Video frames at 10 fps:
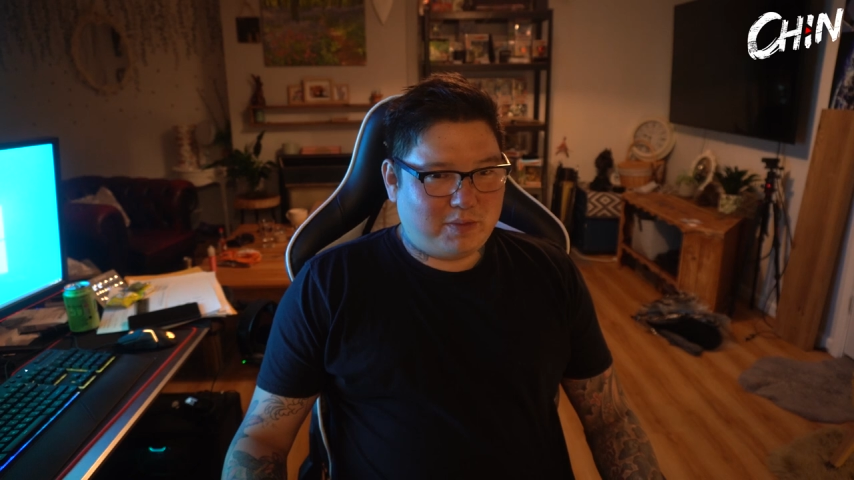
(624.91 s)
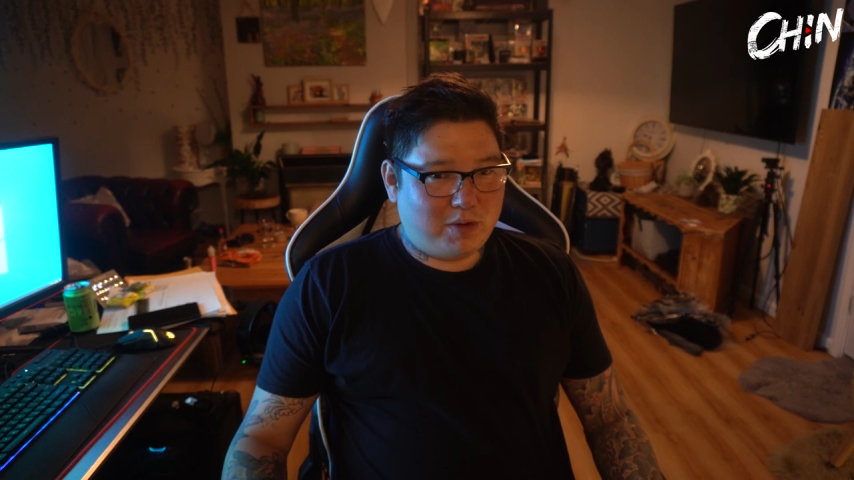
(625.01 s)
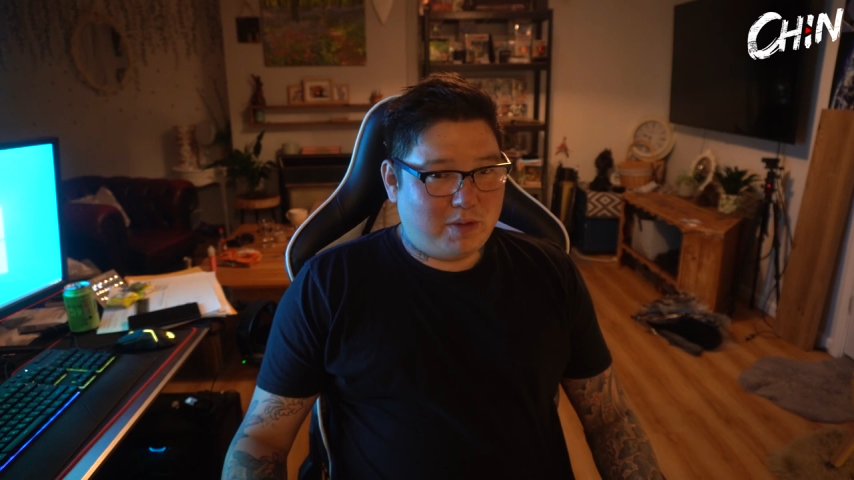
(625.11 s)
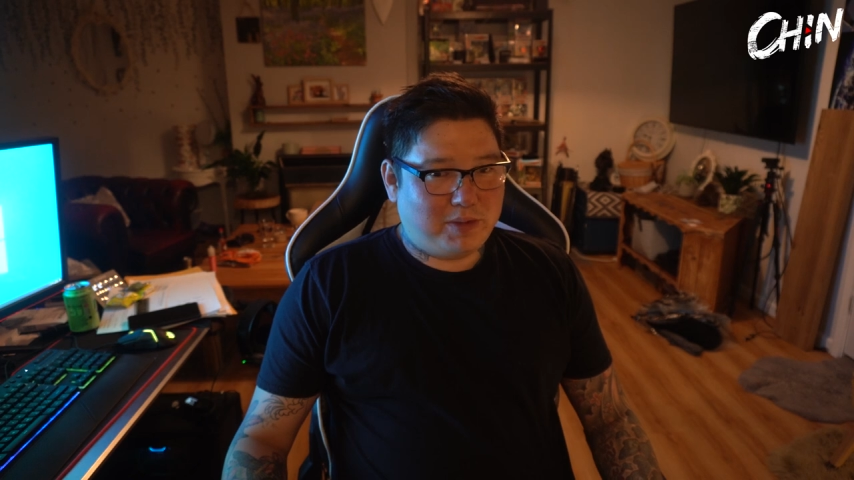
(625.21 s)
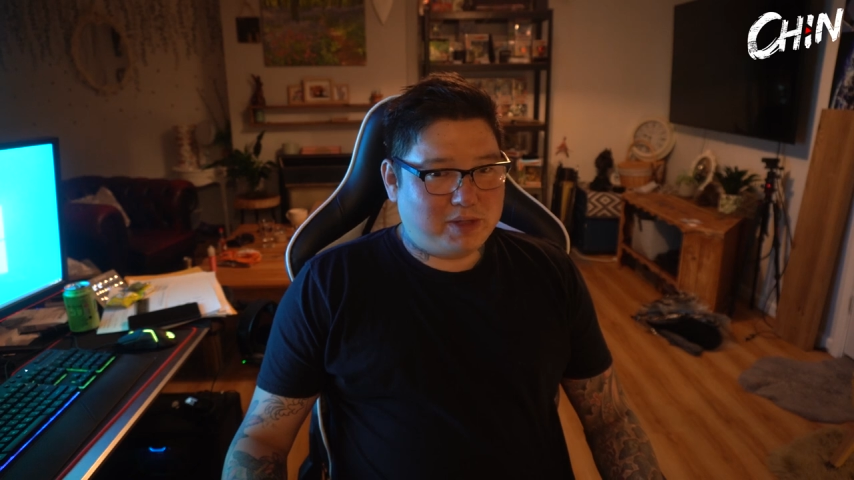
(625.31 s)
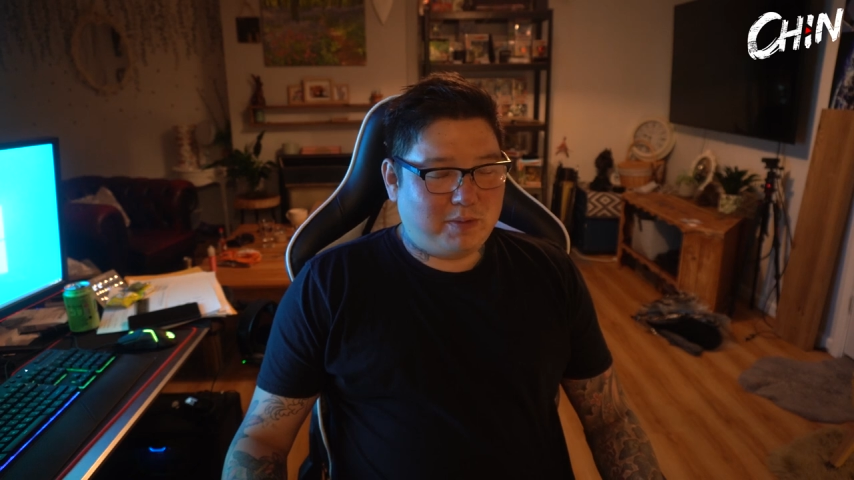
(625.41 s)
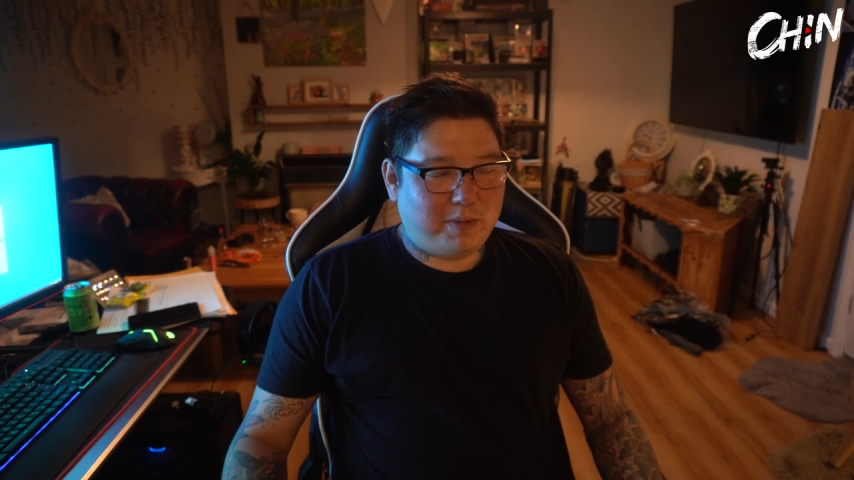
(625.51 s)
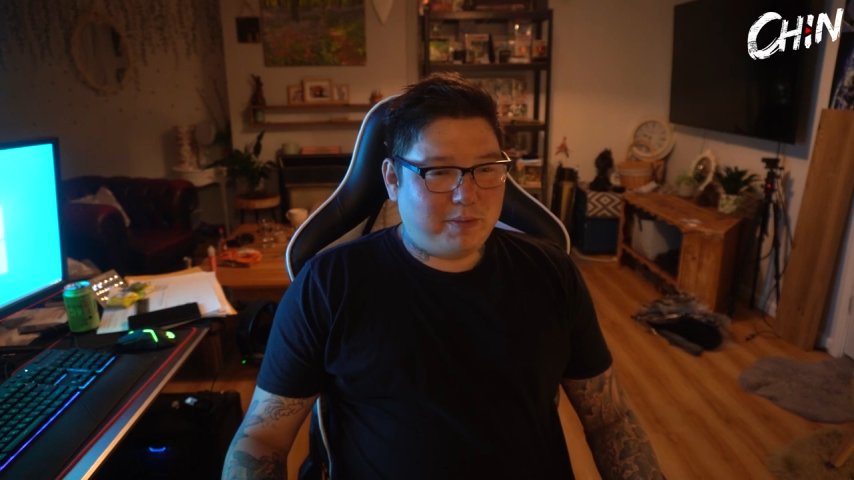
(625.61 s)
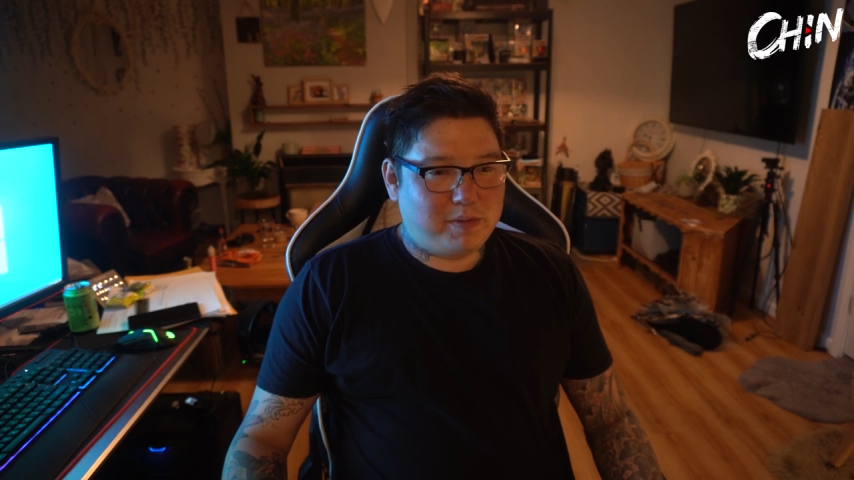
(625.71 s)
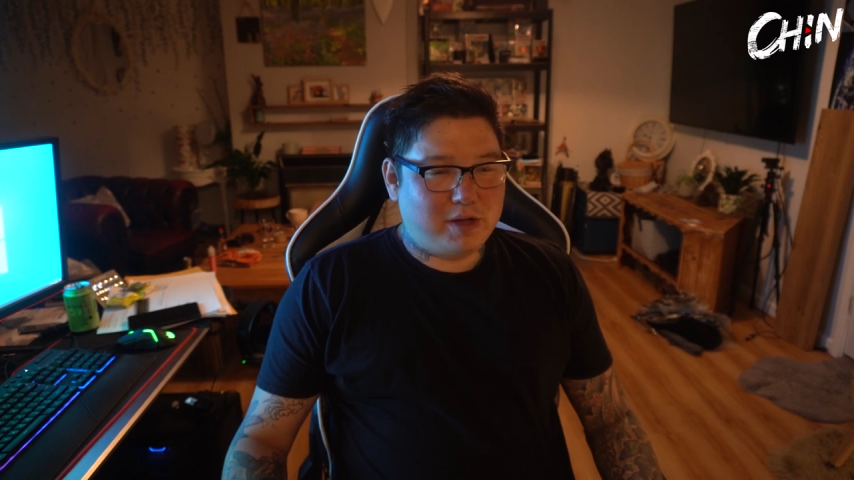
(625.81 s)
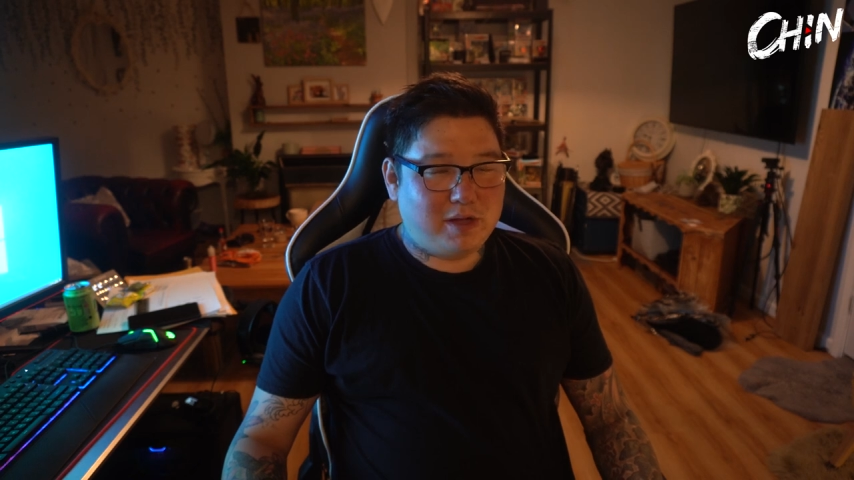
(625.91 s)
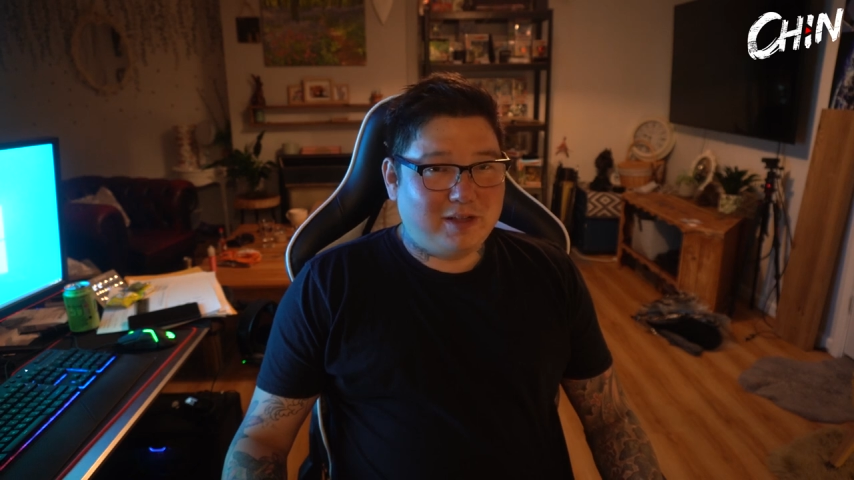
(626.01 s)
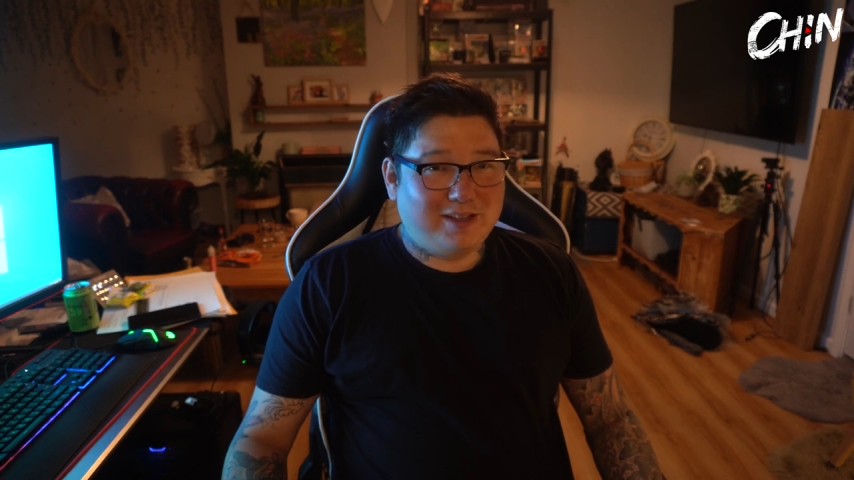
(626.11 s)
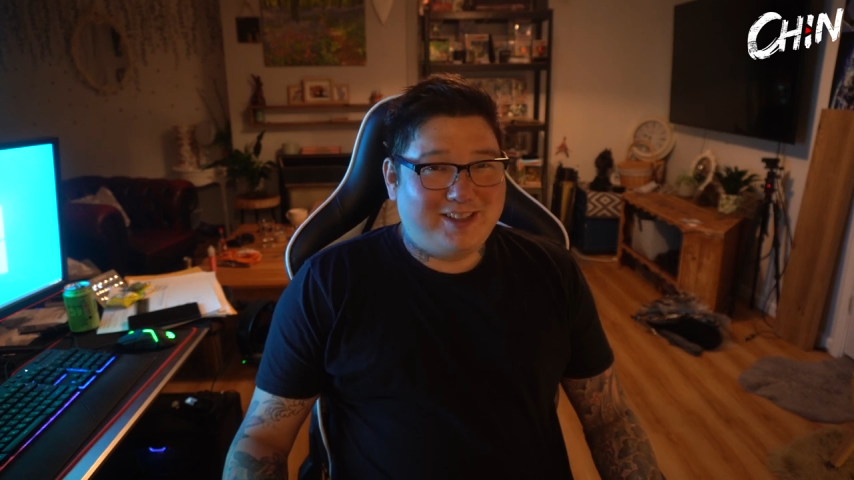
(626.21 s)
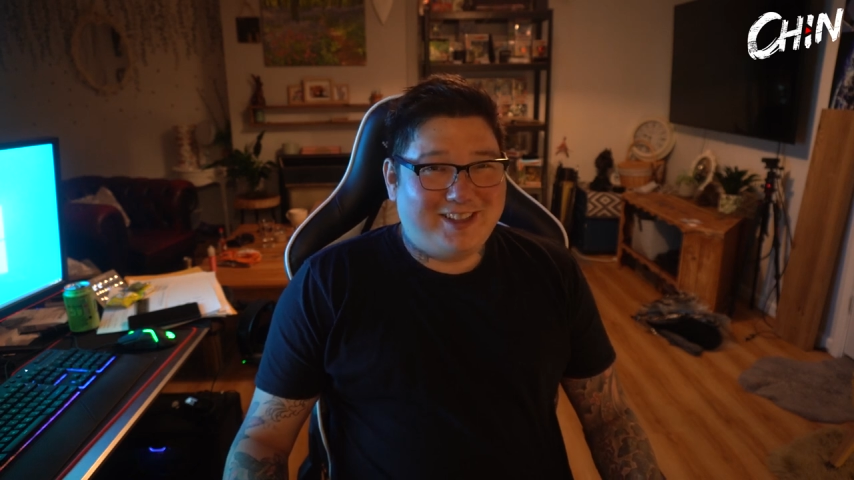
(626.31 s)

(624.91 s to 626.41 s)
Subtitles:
we weren't busy when we were.